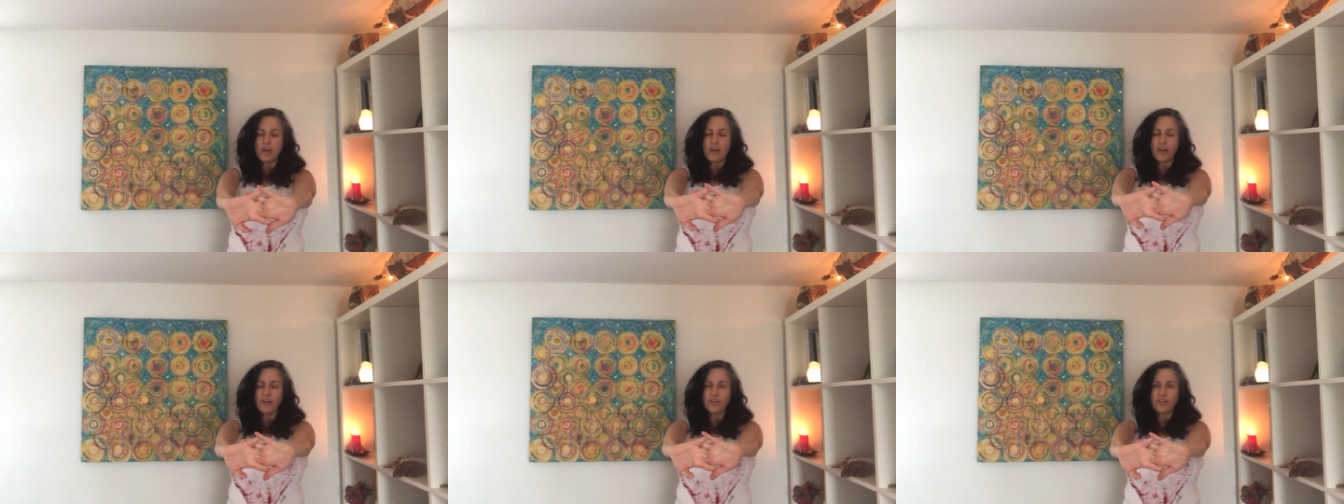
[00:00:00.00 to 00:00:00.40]

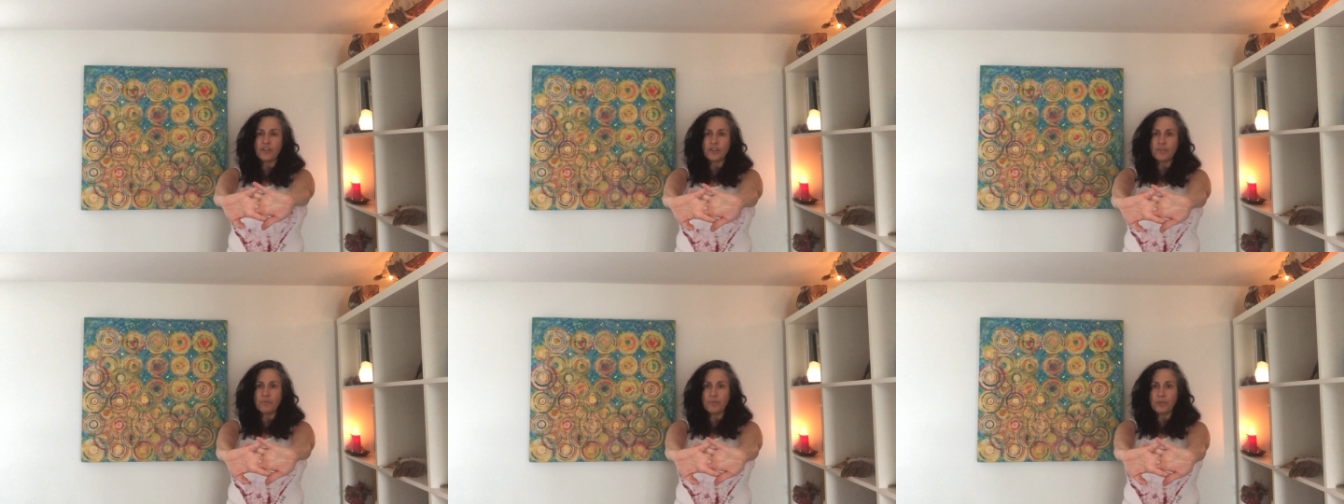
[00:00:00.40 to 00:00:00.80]
on our
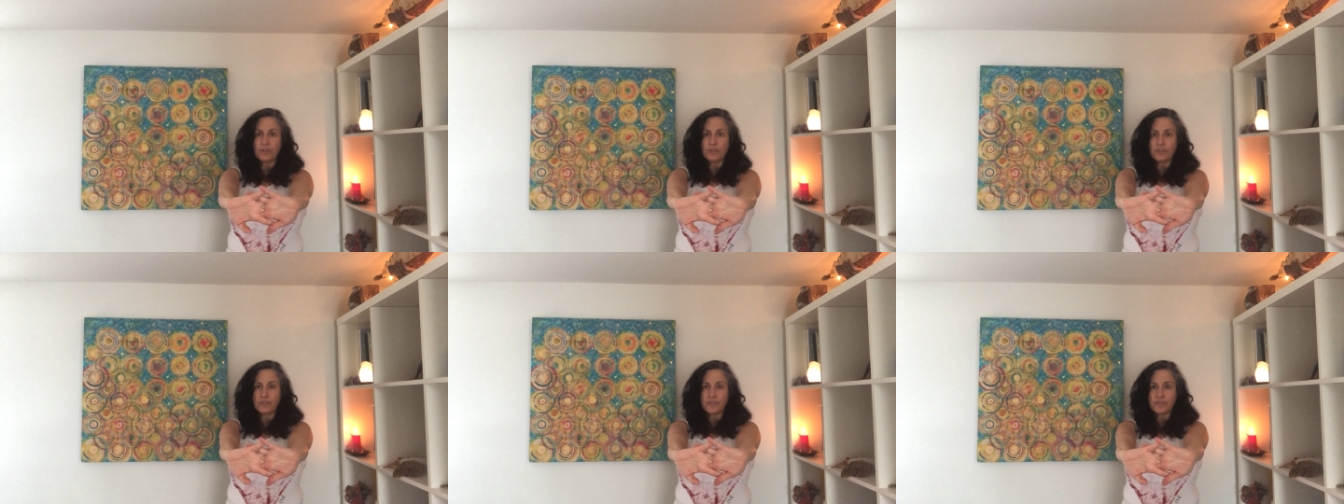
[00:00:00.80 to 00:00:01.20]

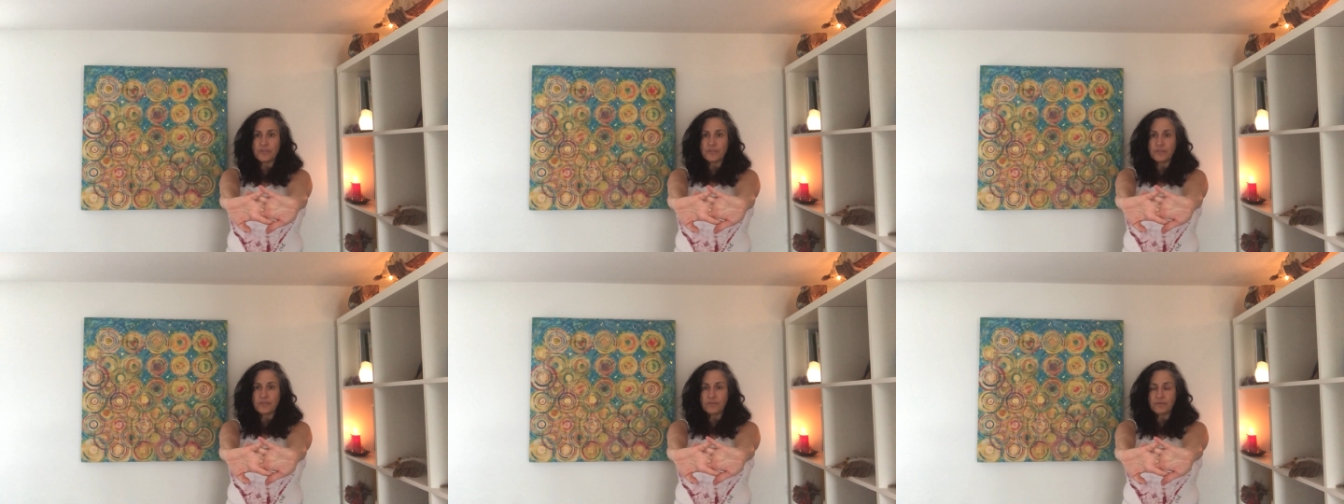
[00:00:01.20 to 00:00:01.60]

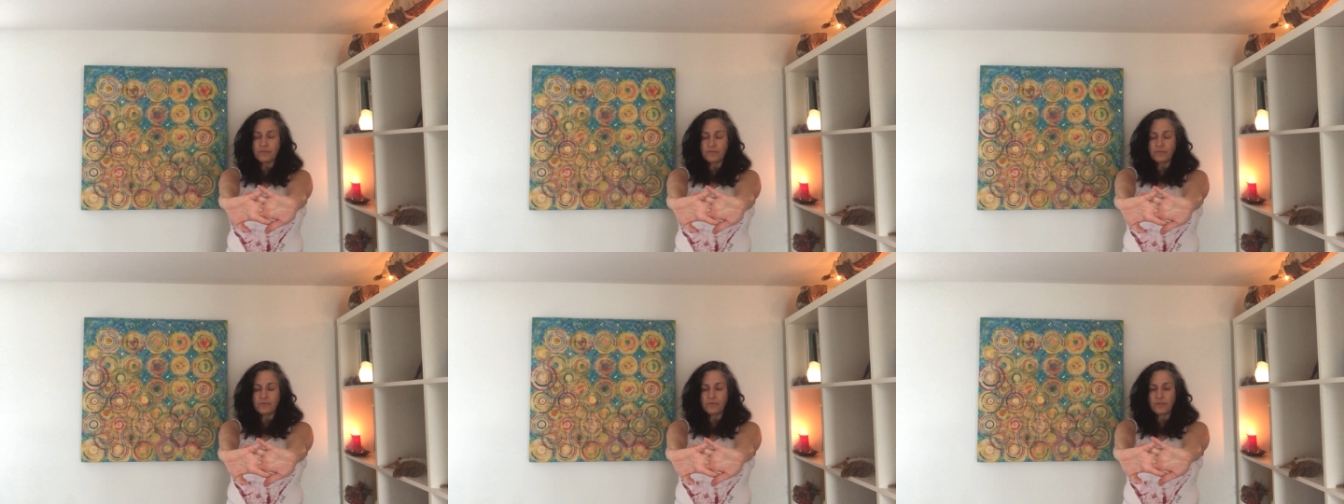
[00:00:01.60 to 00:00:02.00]
computers,
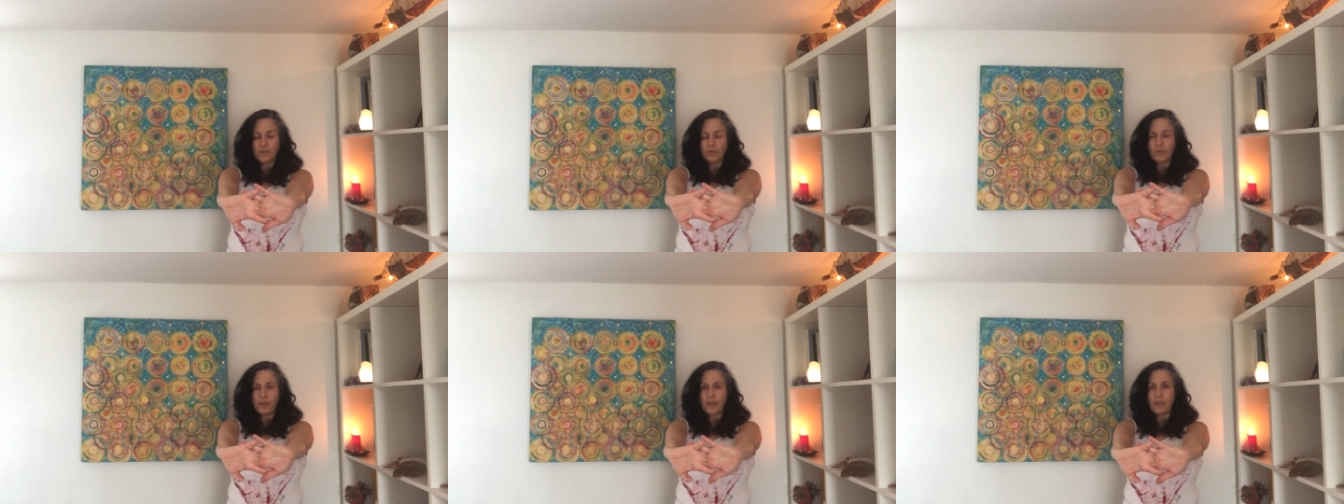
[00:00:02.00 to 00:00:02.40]

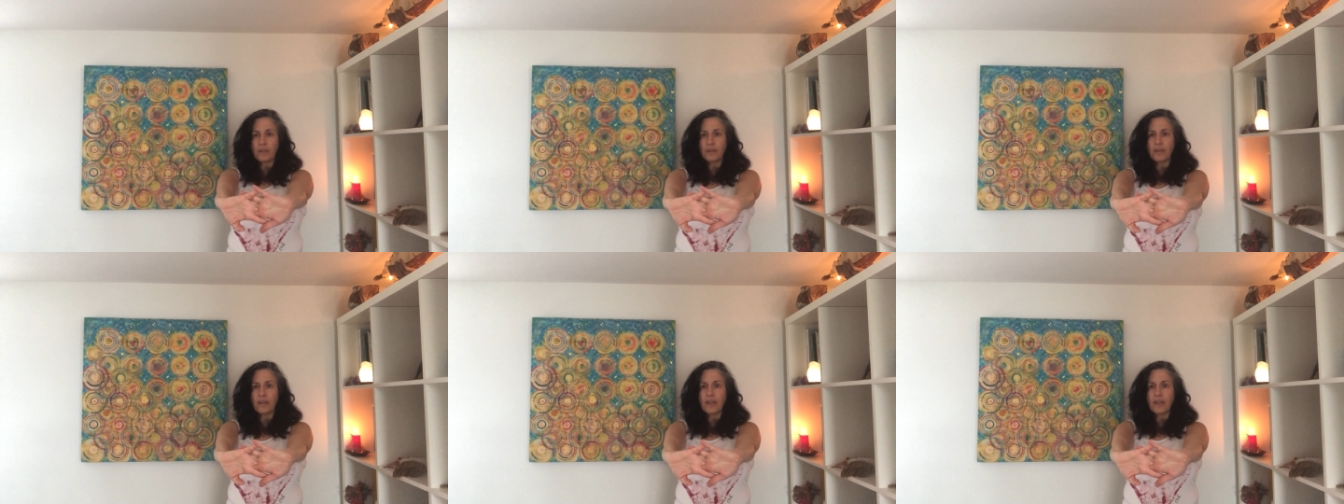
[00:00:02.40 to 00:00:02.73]
okay?